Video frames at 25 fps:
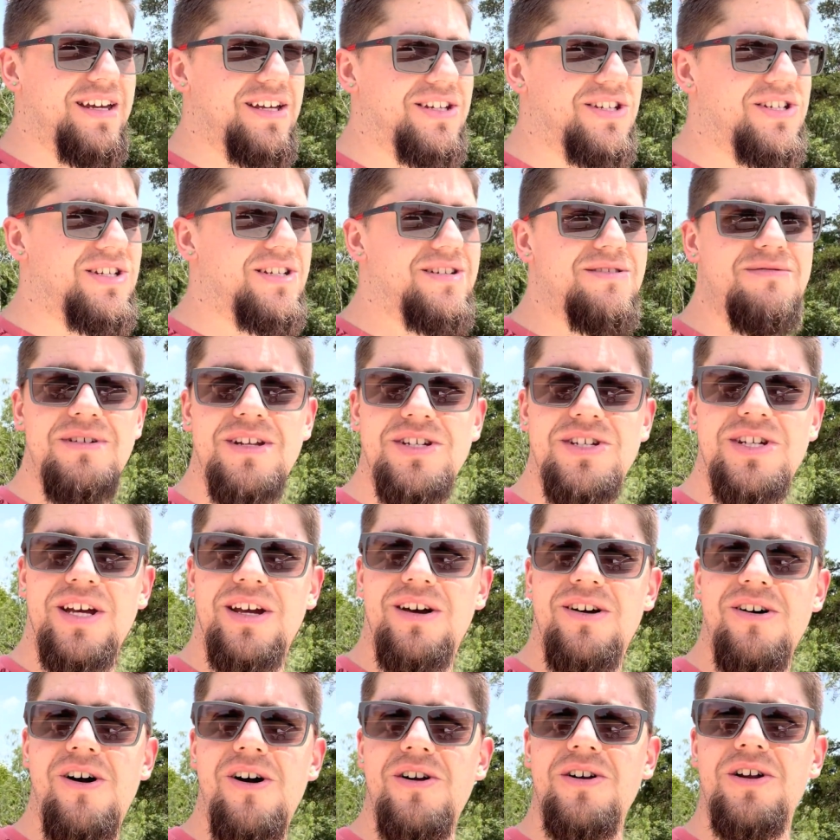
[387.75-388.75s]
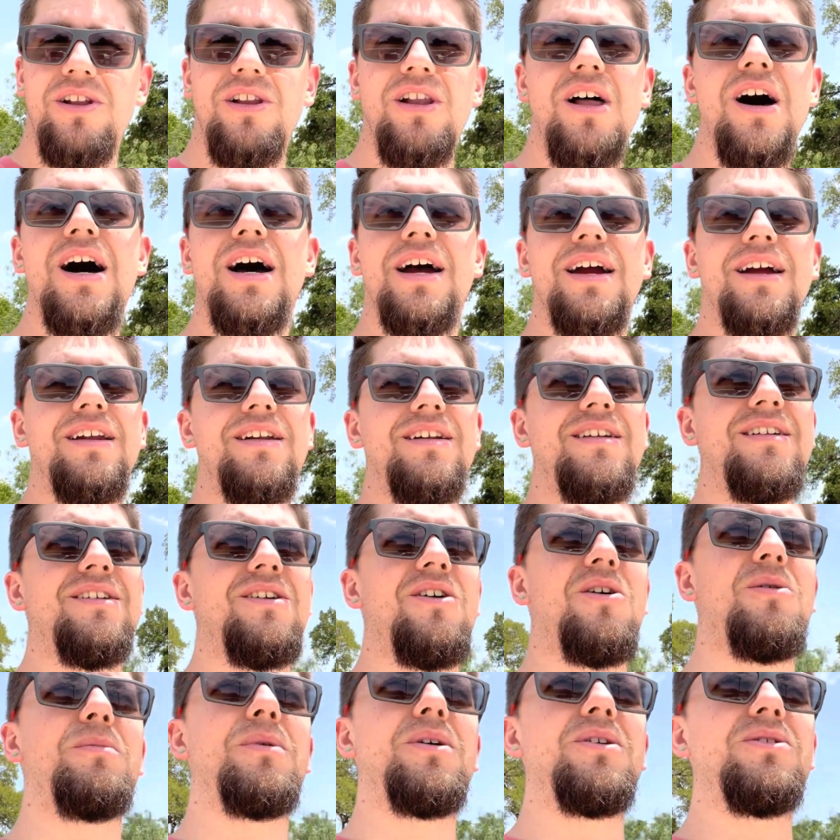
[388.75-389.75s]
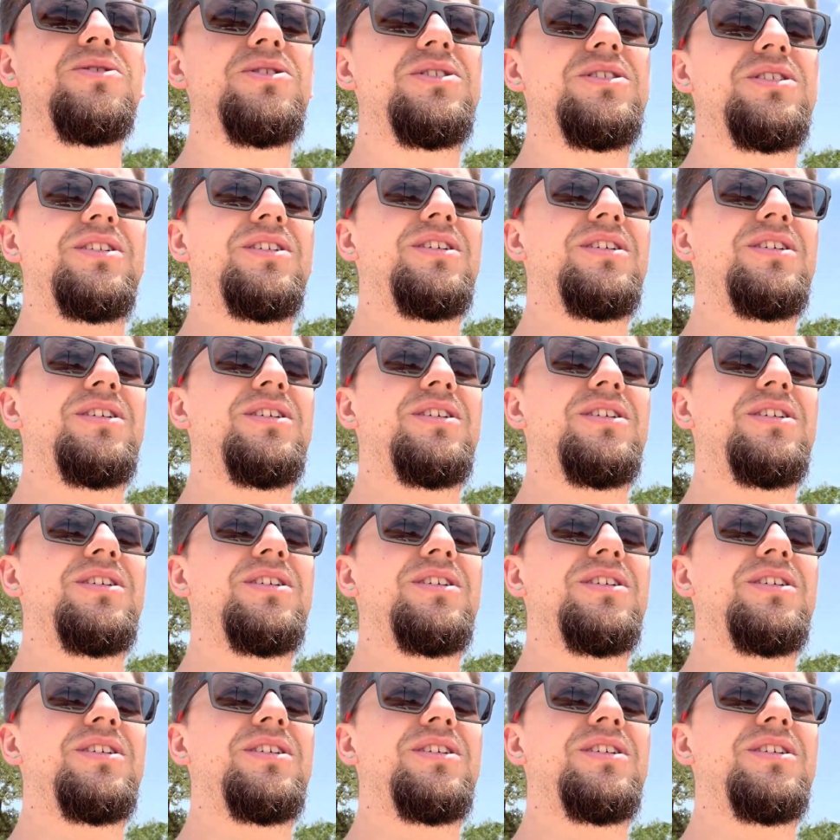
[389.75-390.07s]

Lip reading: it's like on a line almost.